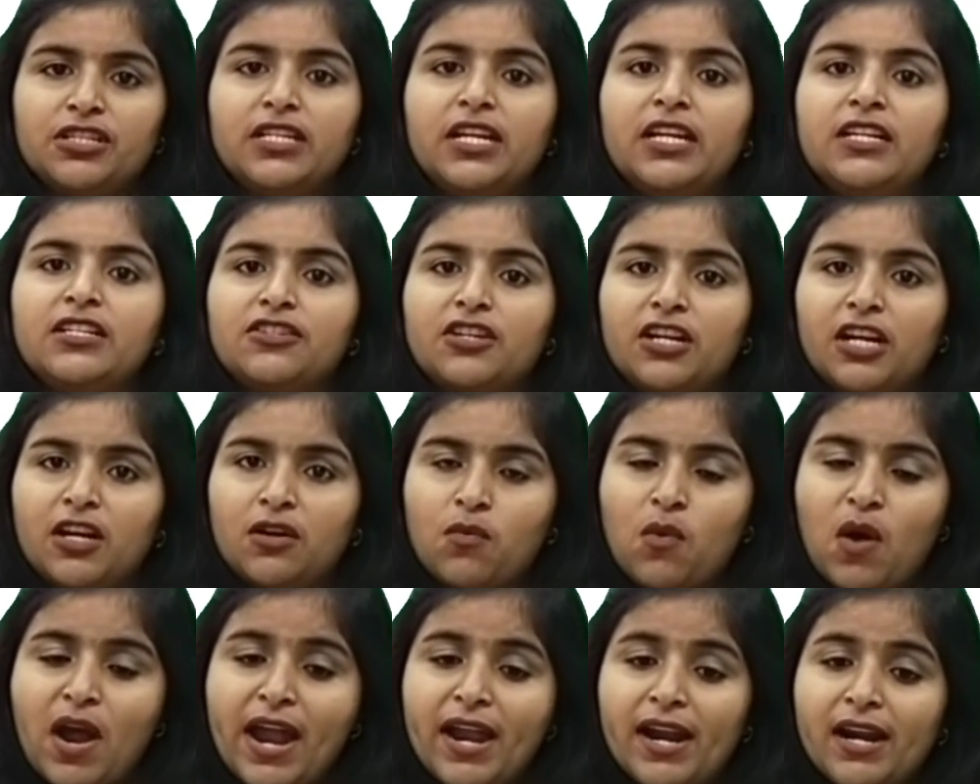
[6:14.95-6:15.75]
It
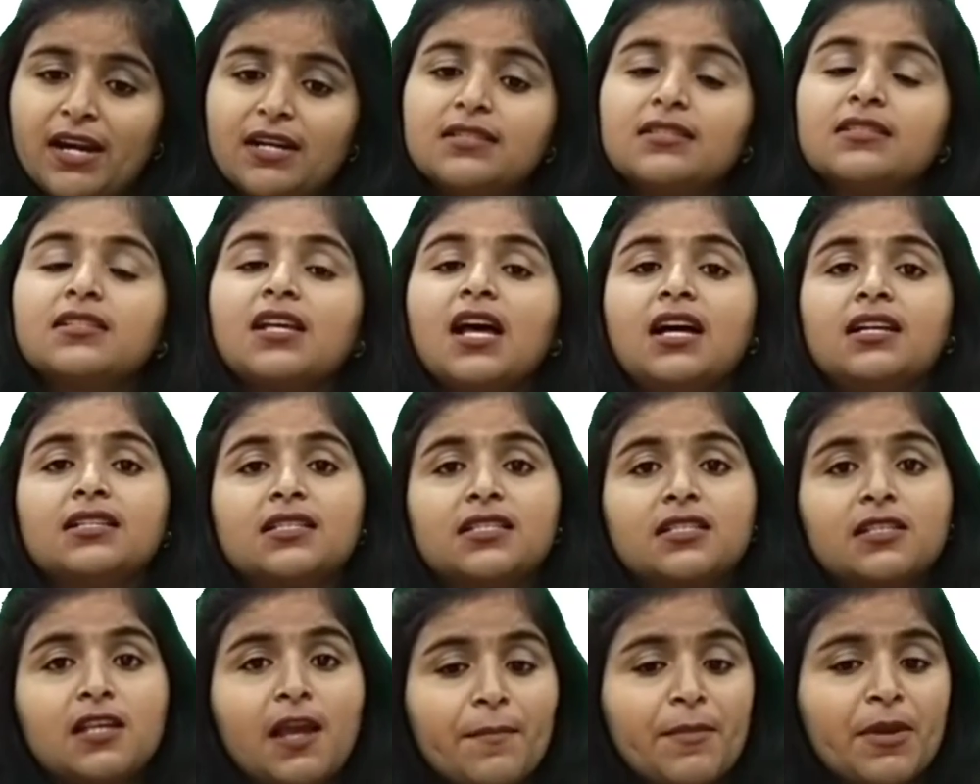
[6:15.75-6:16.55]
requires a
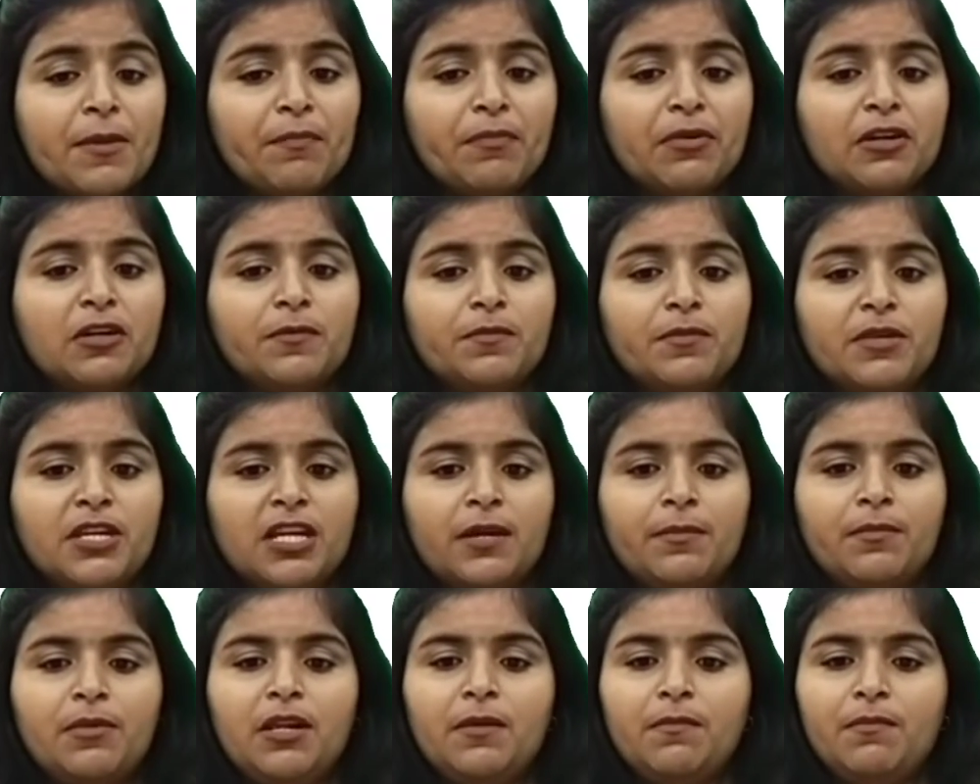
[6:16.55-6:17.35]

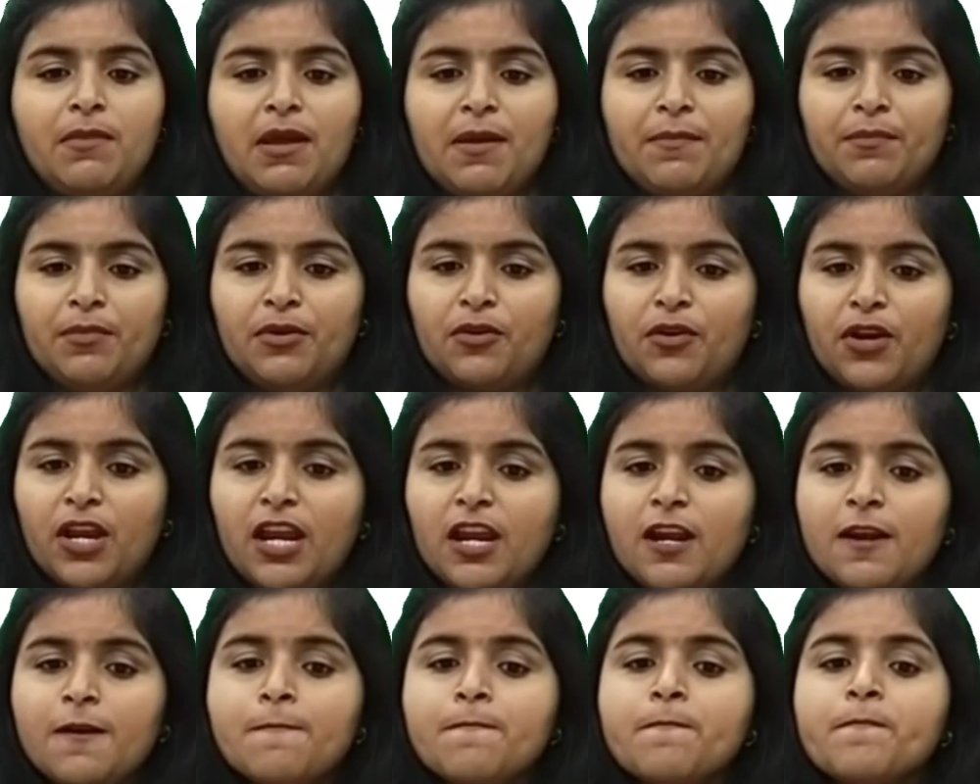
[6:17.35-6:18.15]
semi-permeable
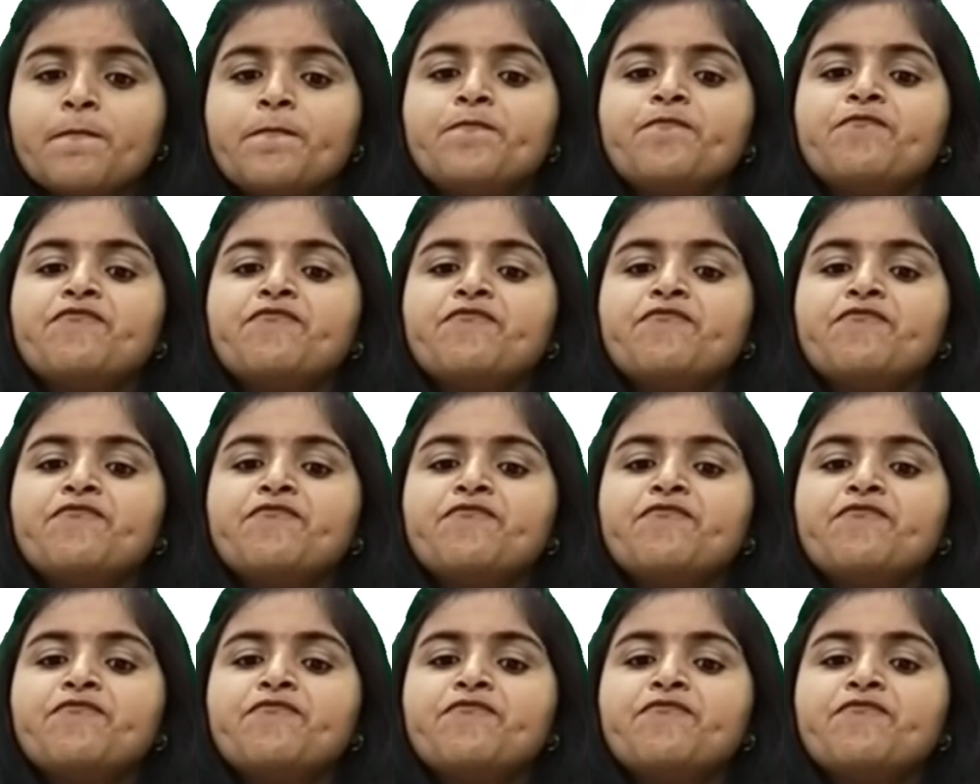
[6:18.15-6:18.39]
membrane.